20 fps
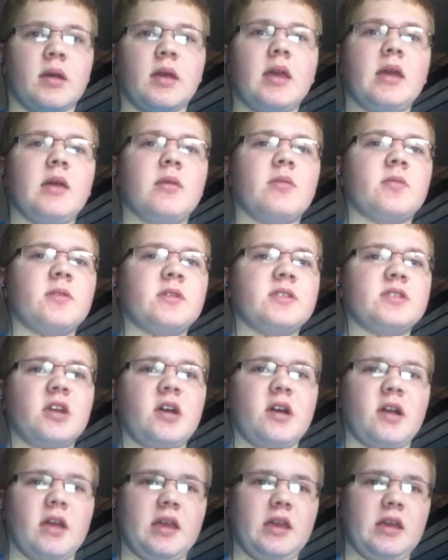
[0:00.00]
AM3
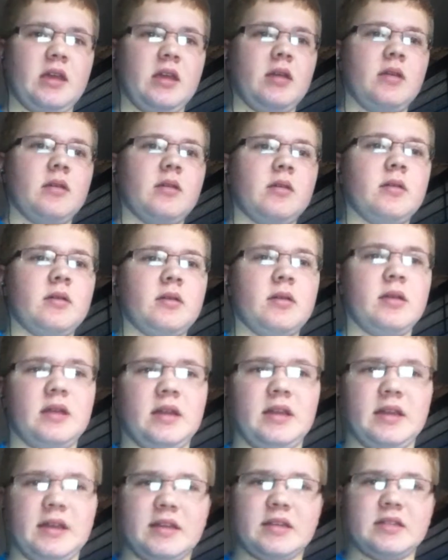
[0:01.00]
socket.
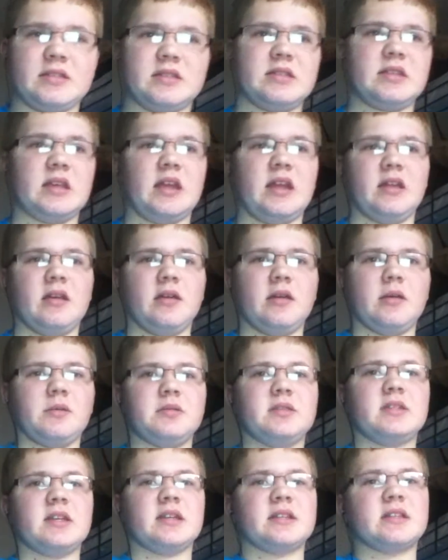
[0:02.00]
It has
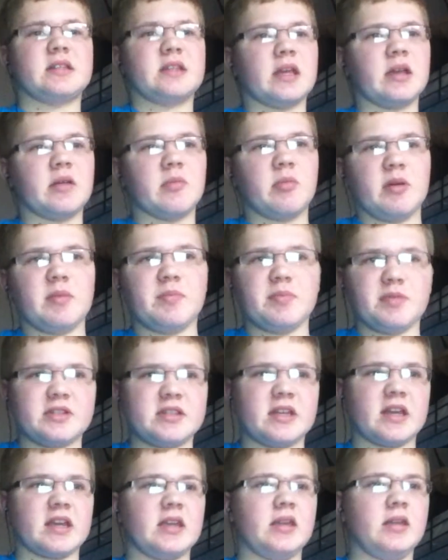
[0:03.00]
SATA 6 gigabit per
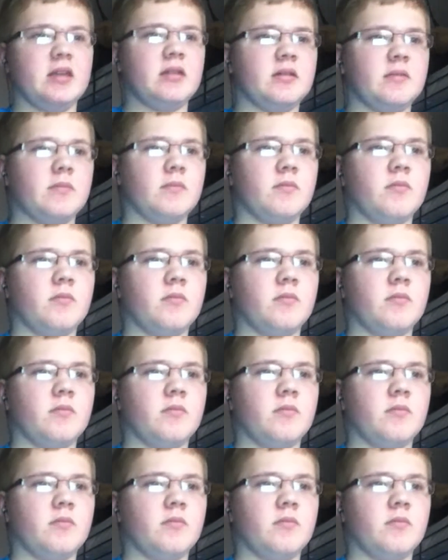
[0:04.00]
second.